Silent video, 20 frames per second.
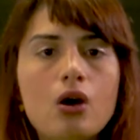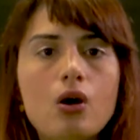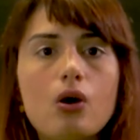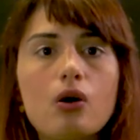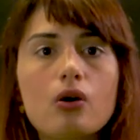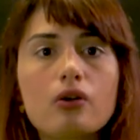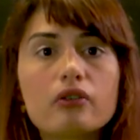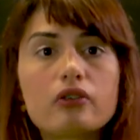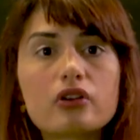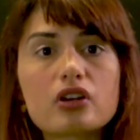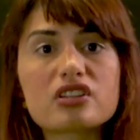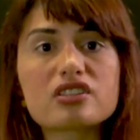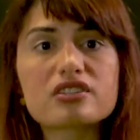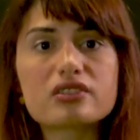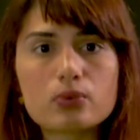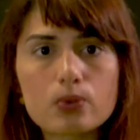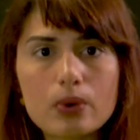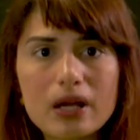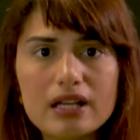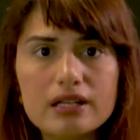over
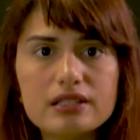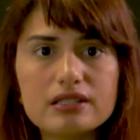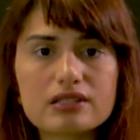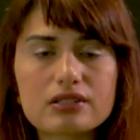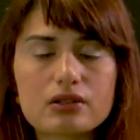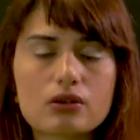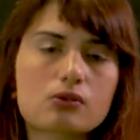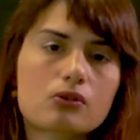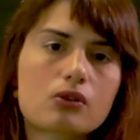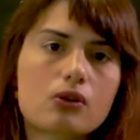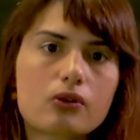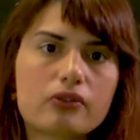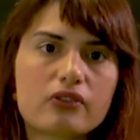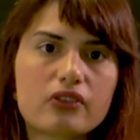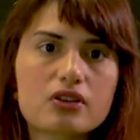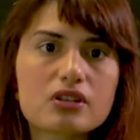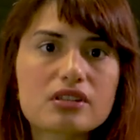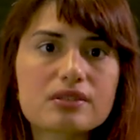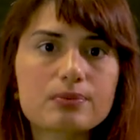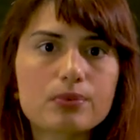its weights or over
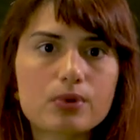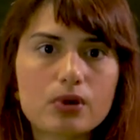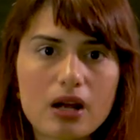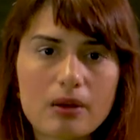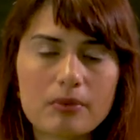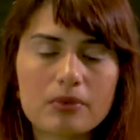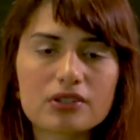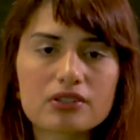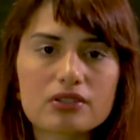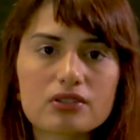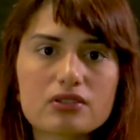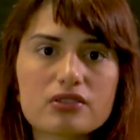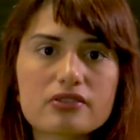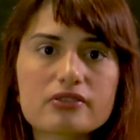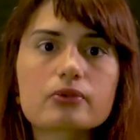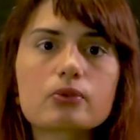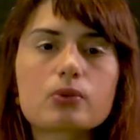its parameters,